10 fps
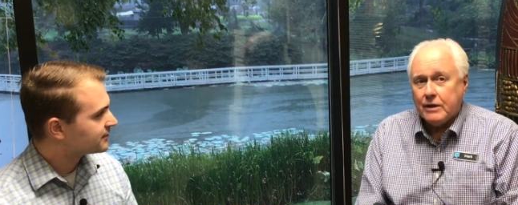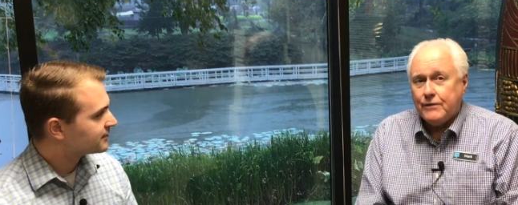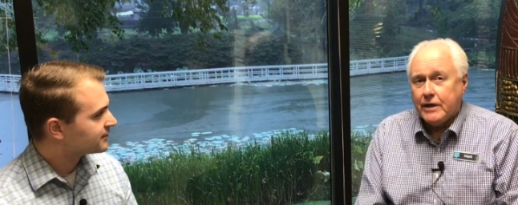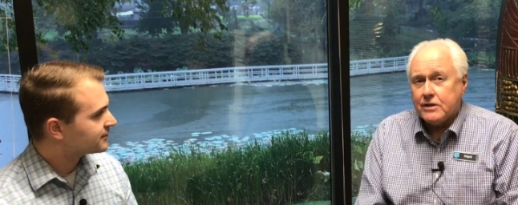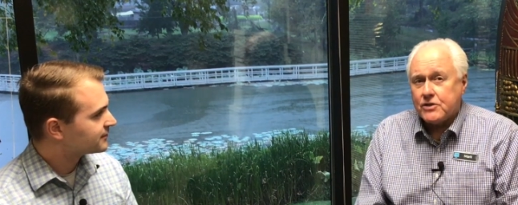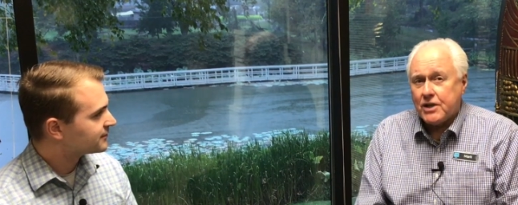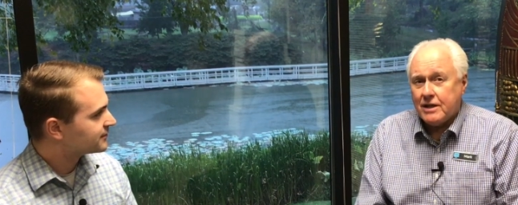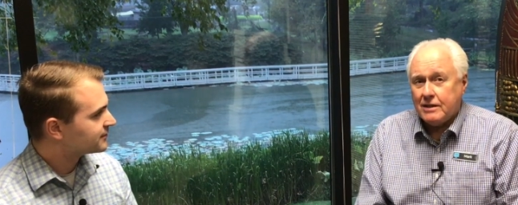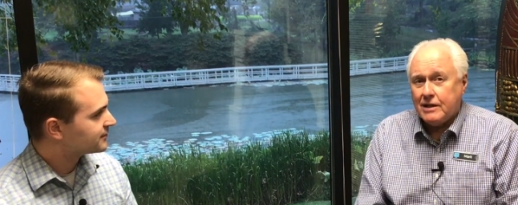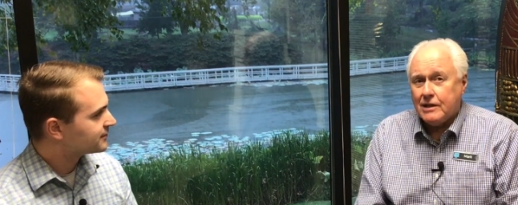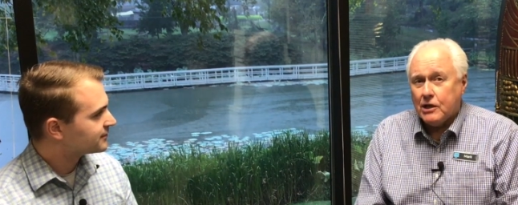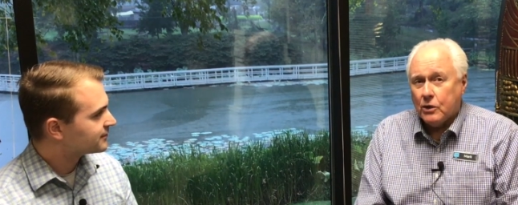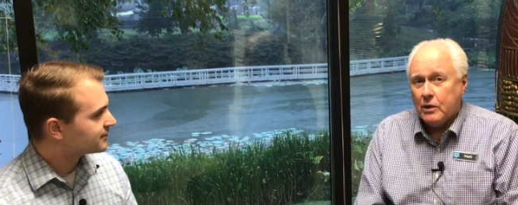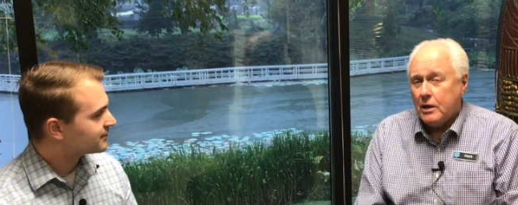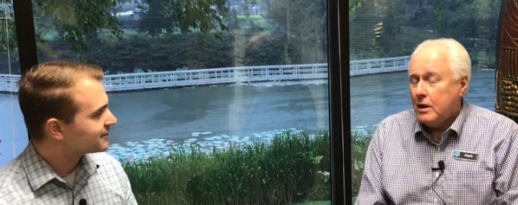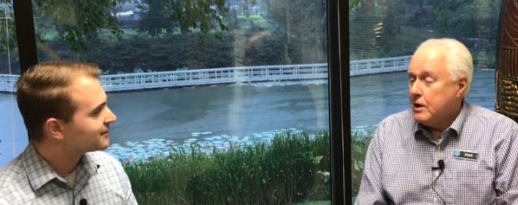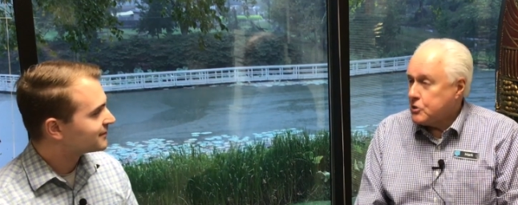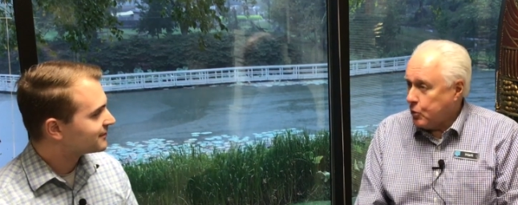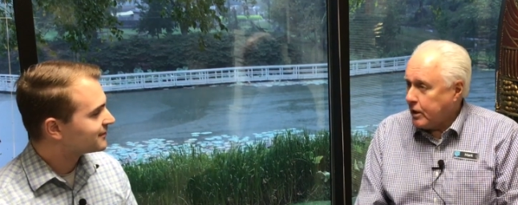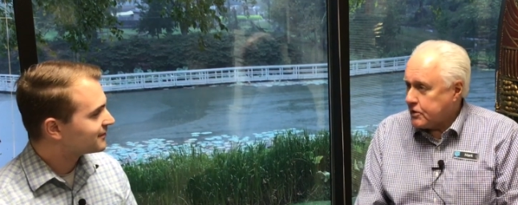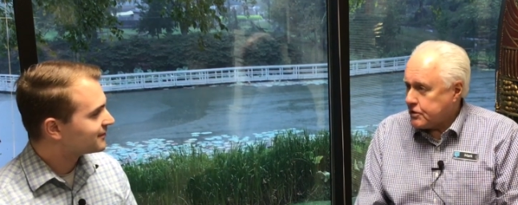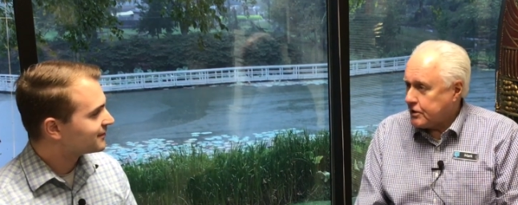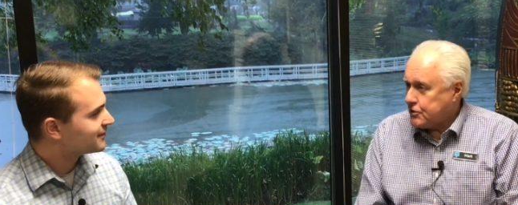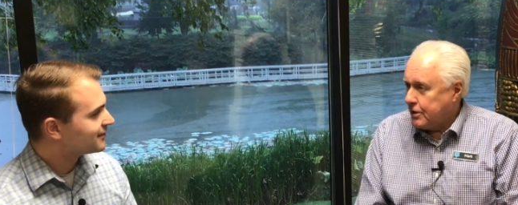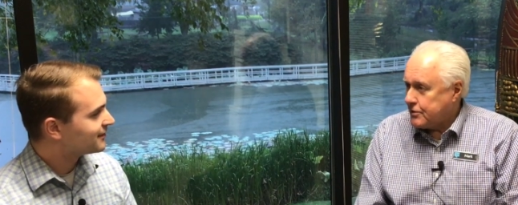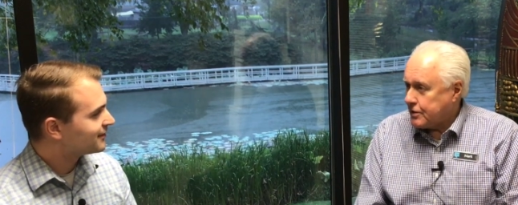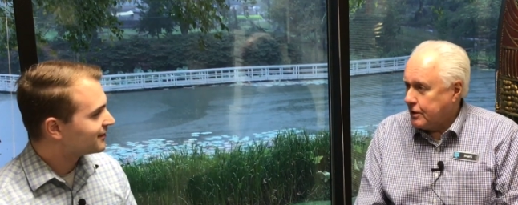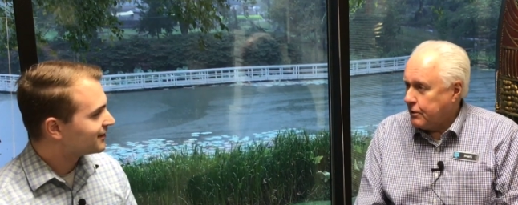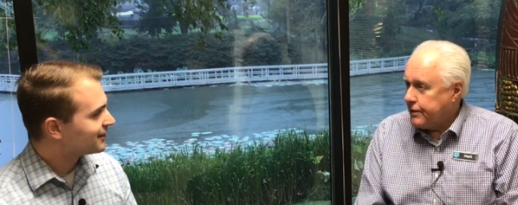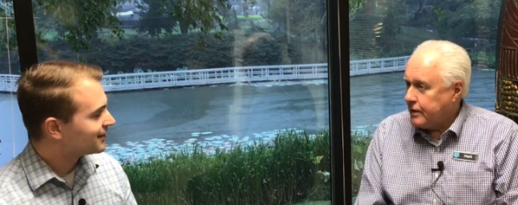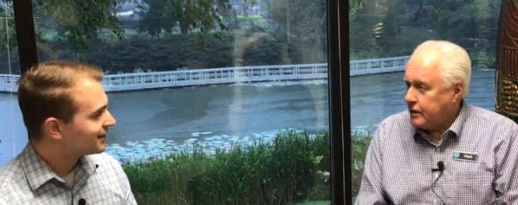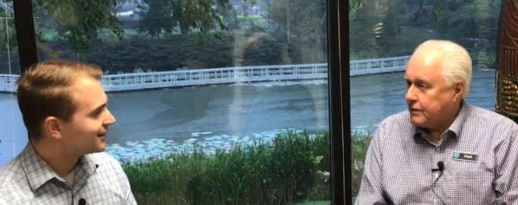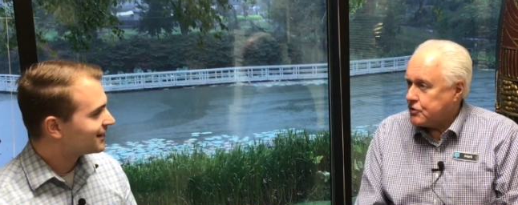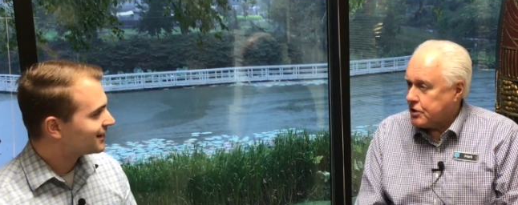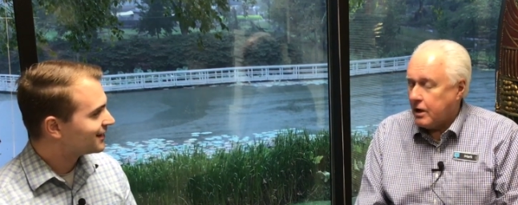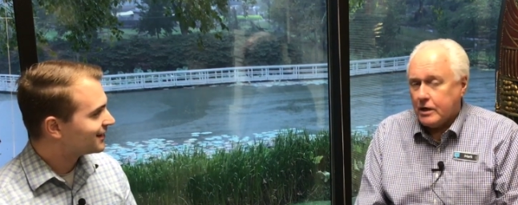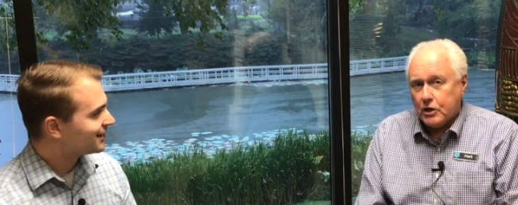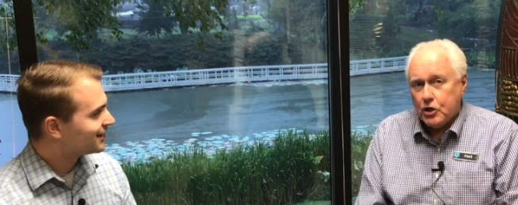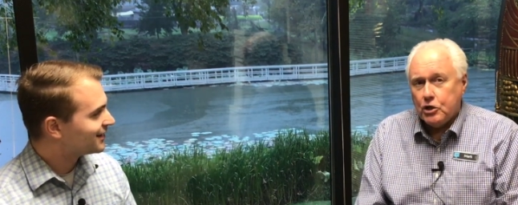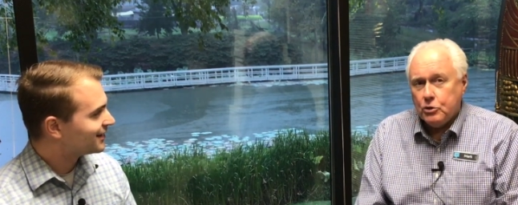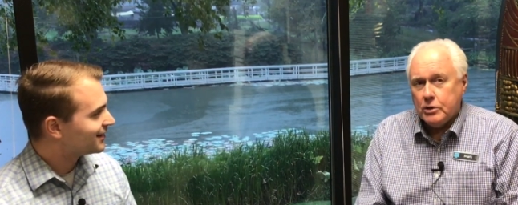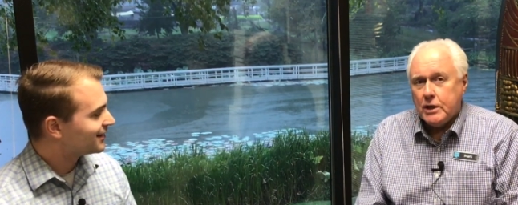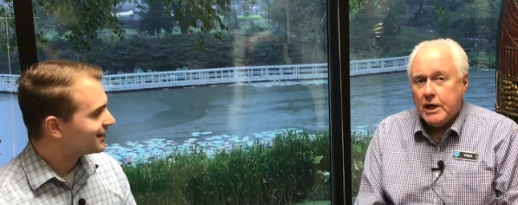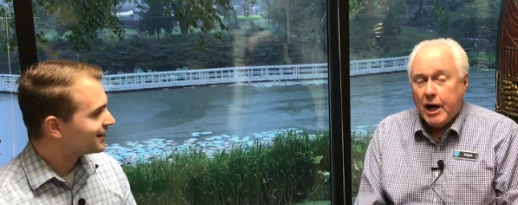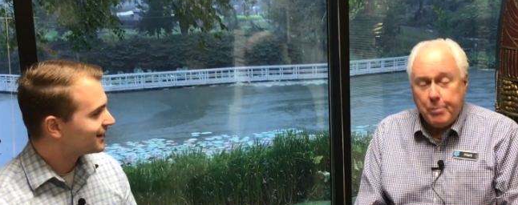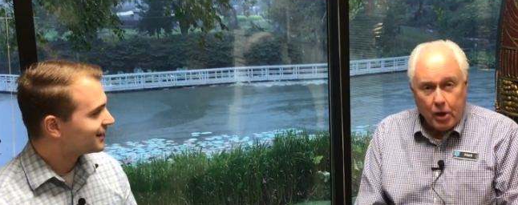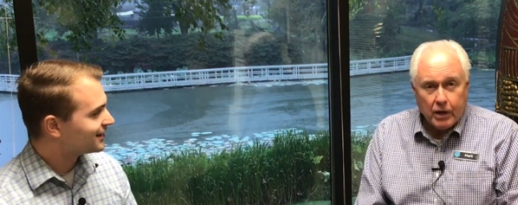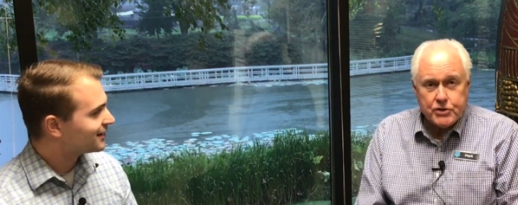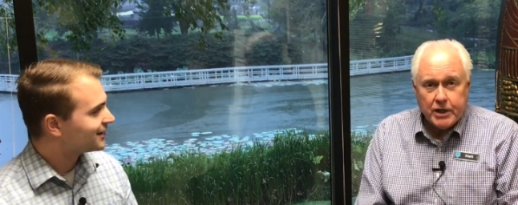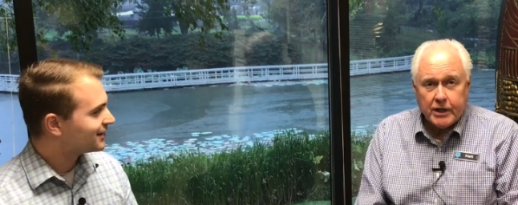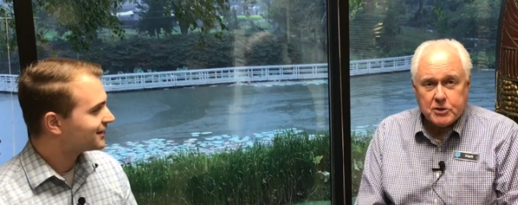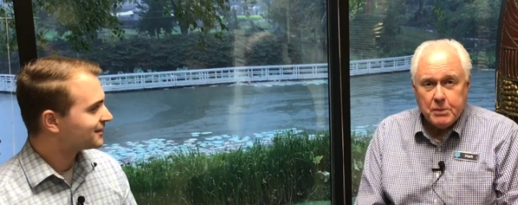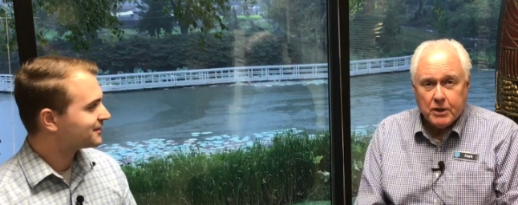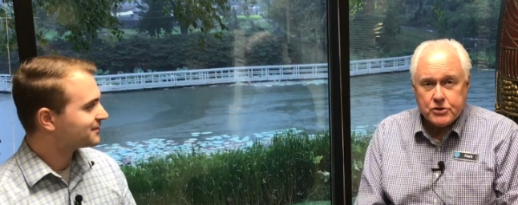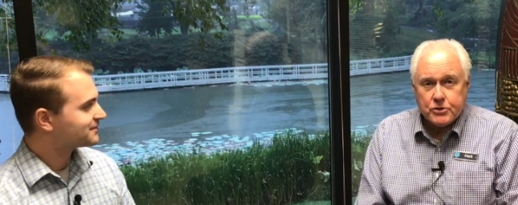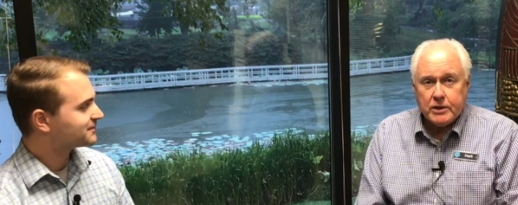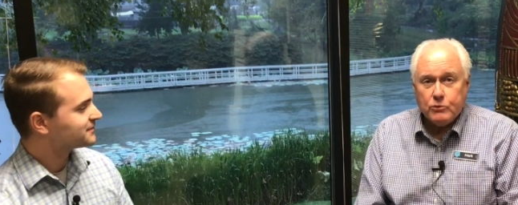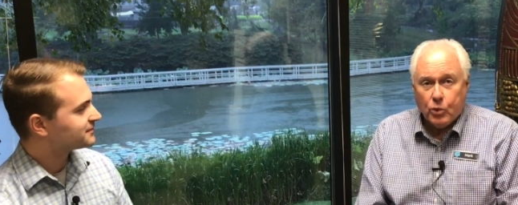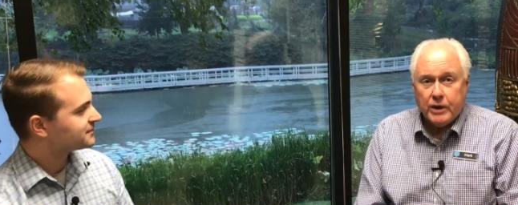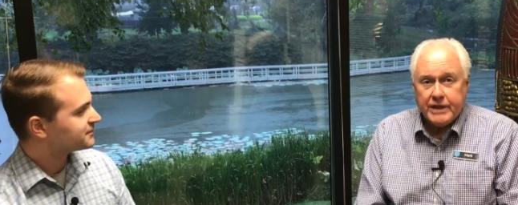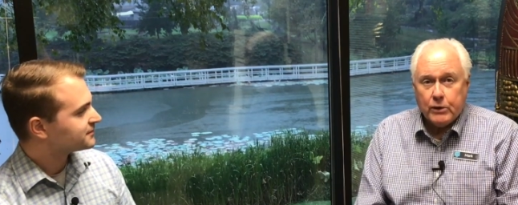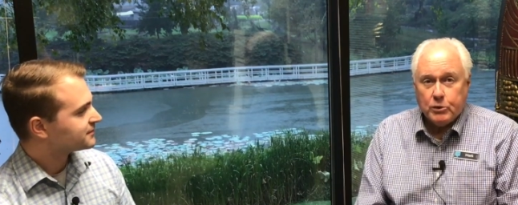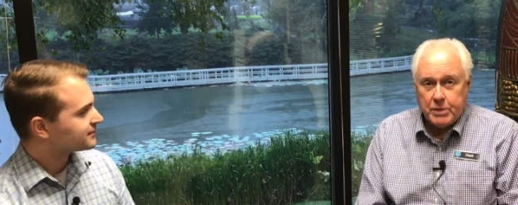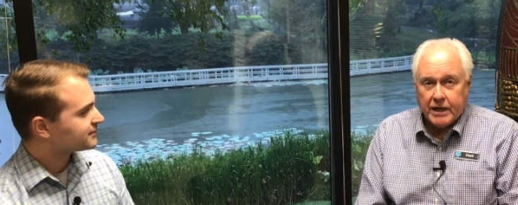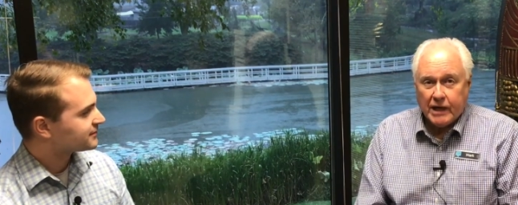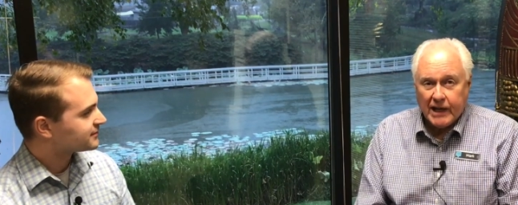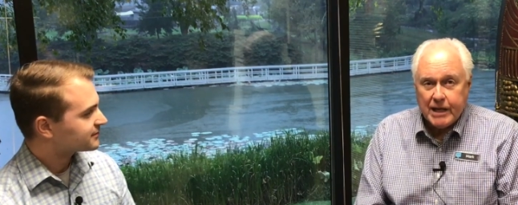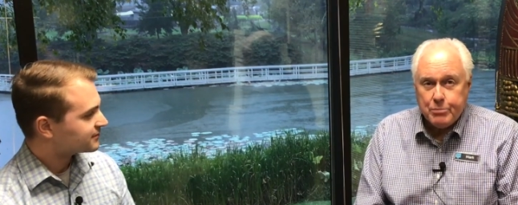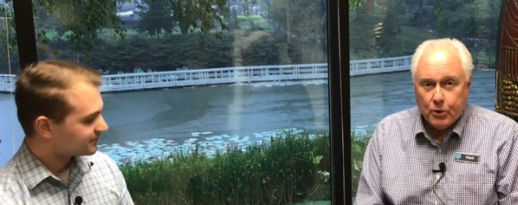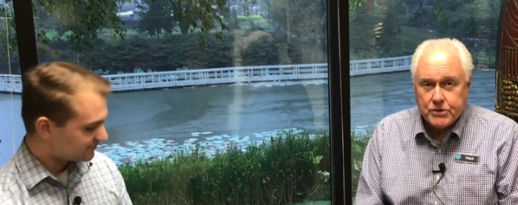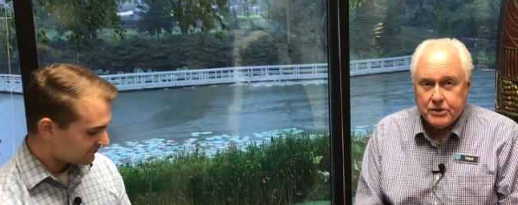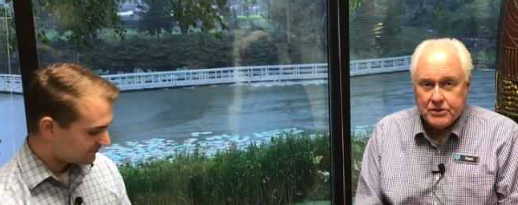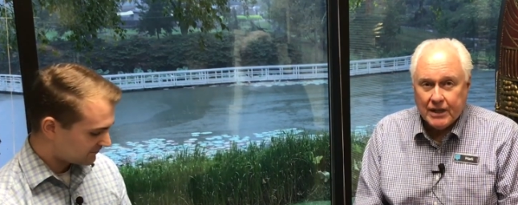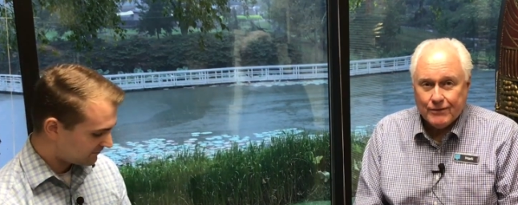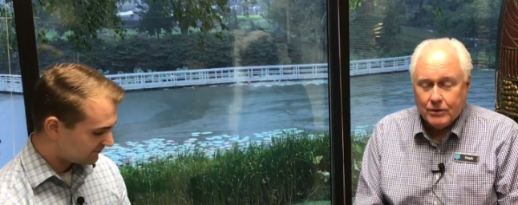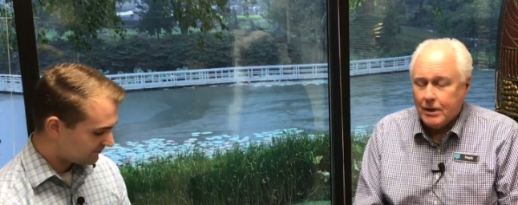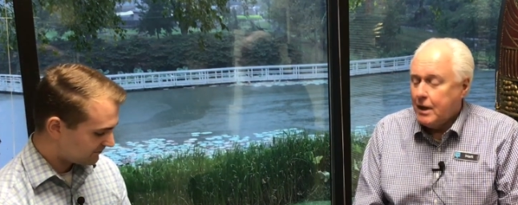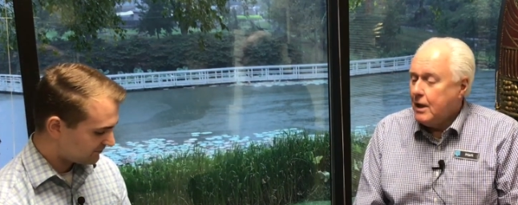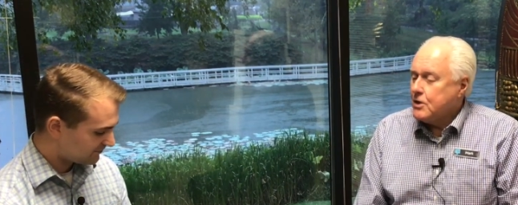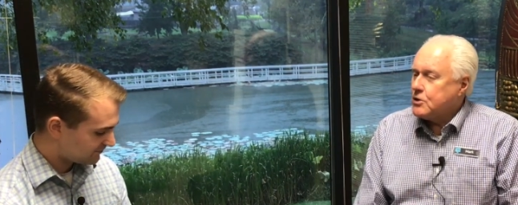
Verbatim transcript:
Speaker 1: were all living in San Diego twenty-six years ago, thinking of starting a new apologetics ministry, one that would be at a layperson's level.